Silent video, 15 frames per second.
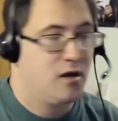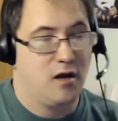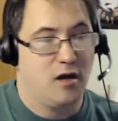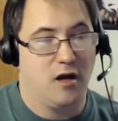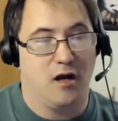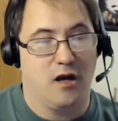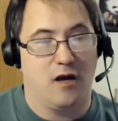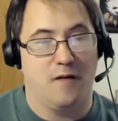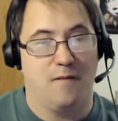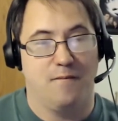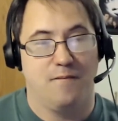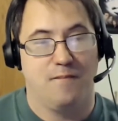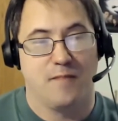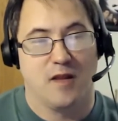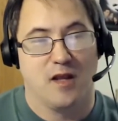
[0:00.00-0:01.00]
Um,
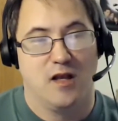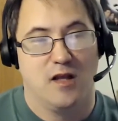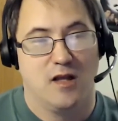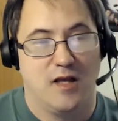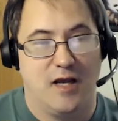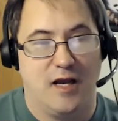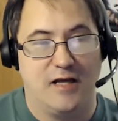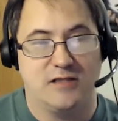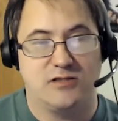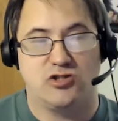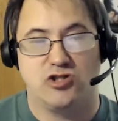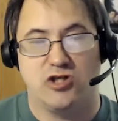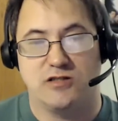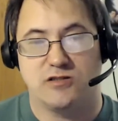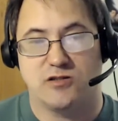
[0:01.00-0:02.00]
it's
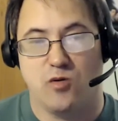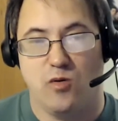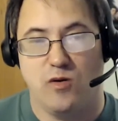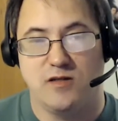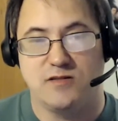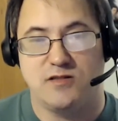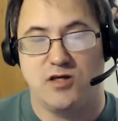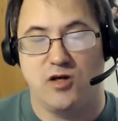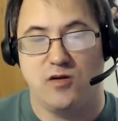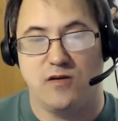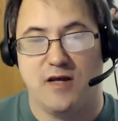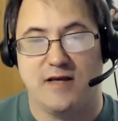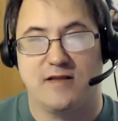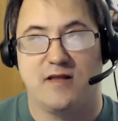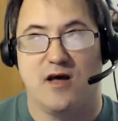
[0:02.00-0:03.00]
just going to
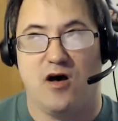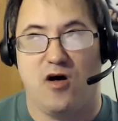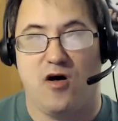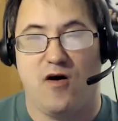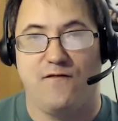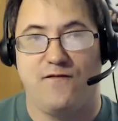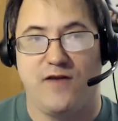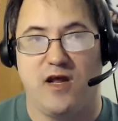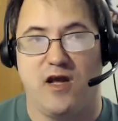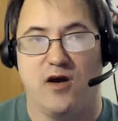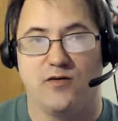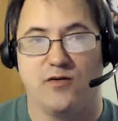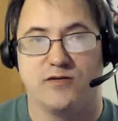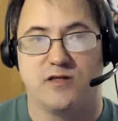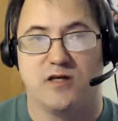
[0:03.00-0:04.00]
like the haul
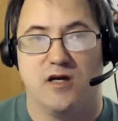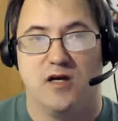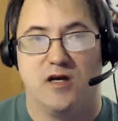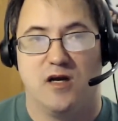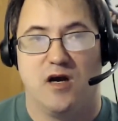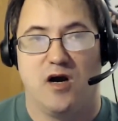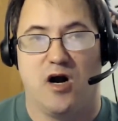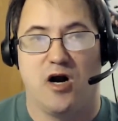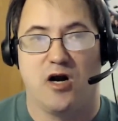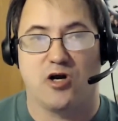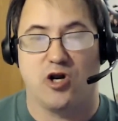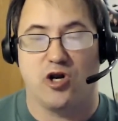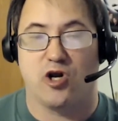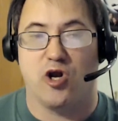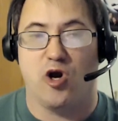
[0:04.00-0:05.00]
videos are
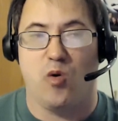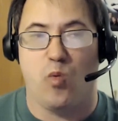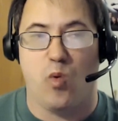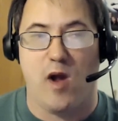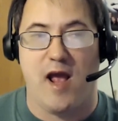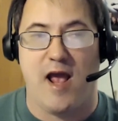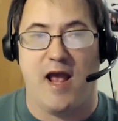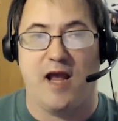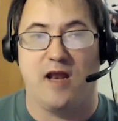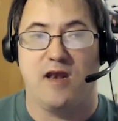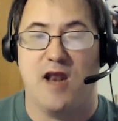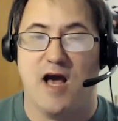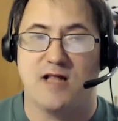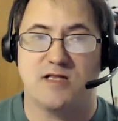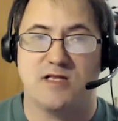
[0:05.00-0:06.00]
going to go away.
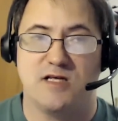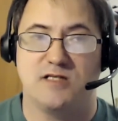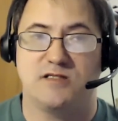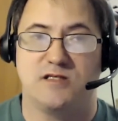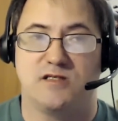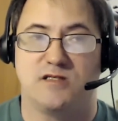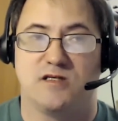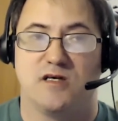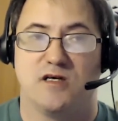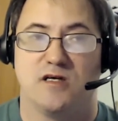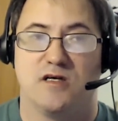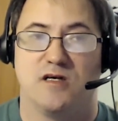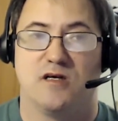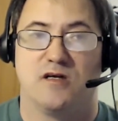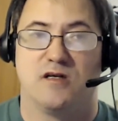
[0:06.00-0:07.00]
Not this
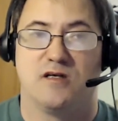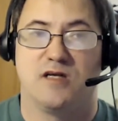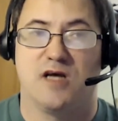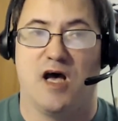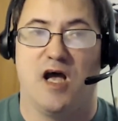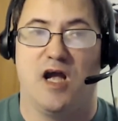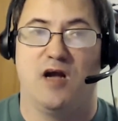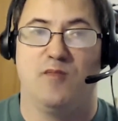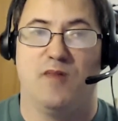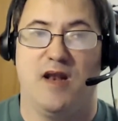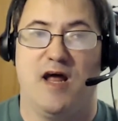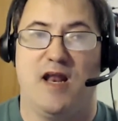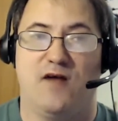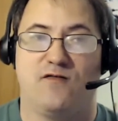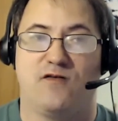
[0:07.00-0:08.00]
time,
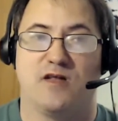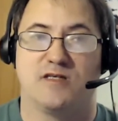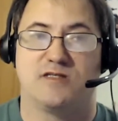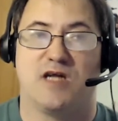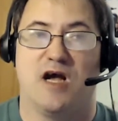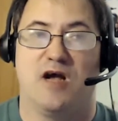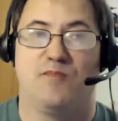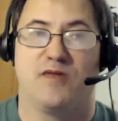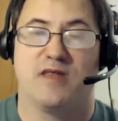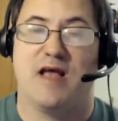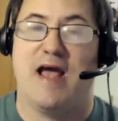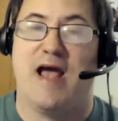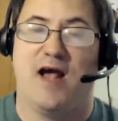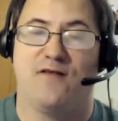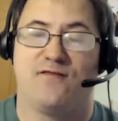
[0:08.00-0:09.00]
not after this time, but the,
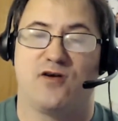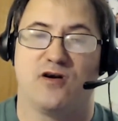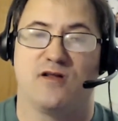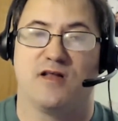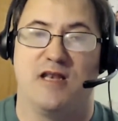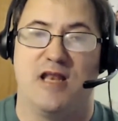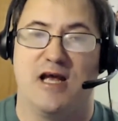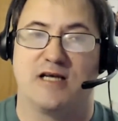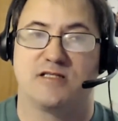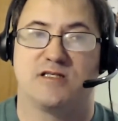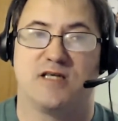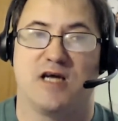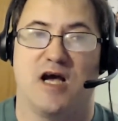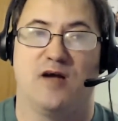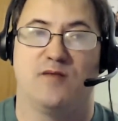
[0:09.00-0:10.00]
after the next
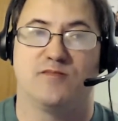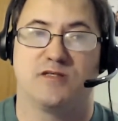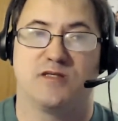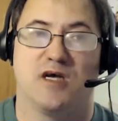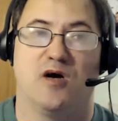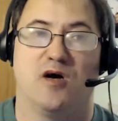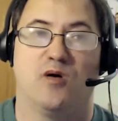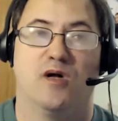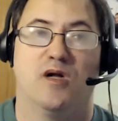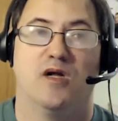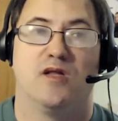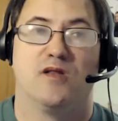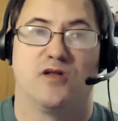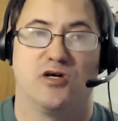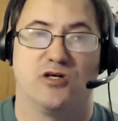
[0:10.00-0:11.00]
time. So
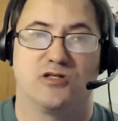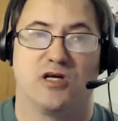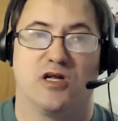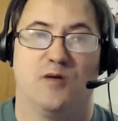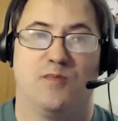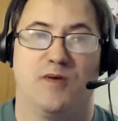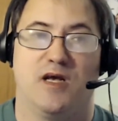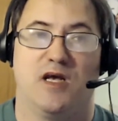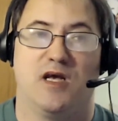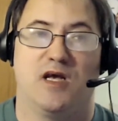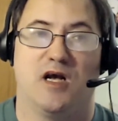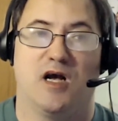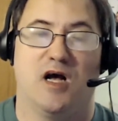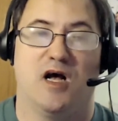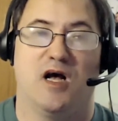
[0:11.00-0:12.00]
there's going to be
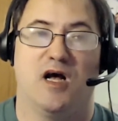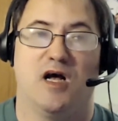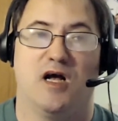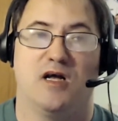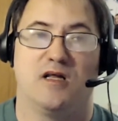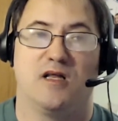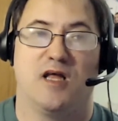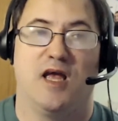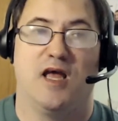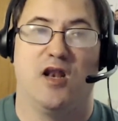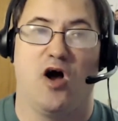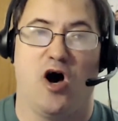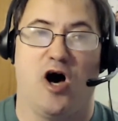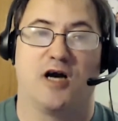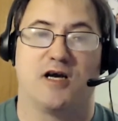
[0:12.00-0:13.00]
uh, in
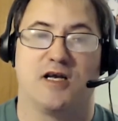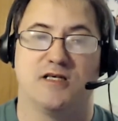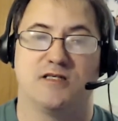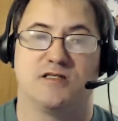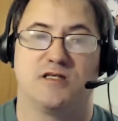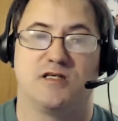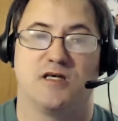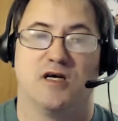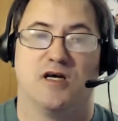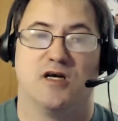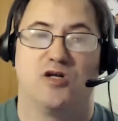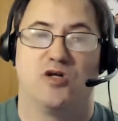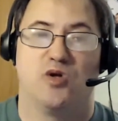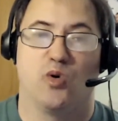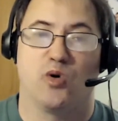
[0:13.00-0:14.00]
August,
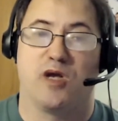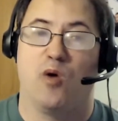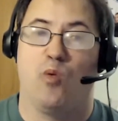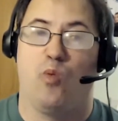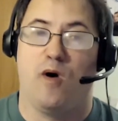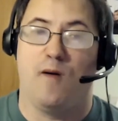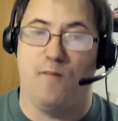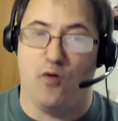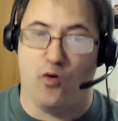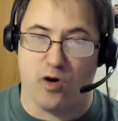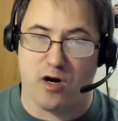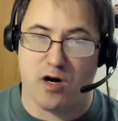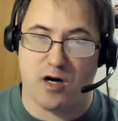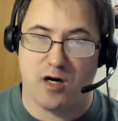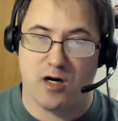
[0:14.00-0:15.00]
you'll get one
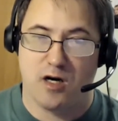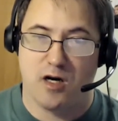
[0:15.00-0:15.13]
more.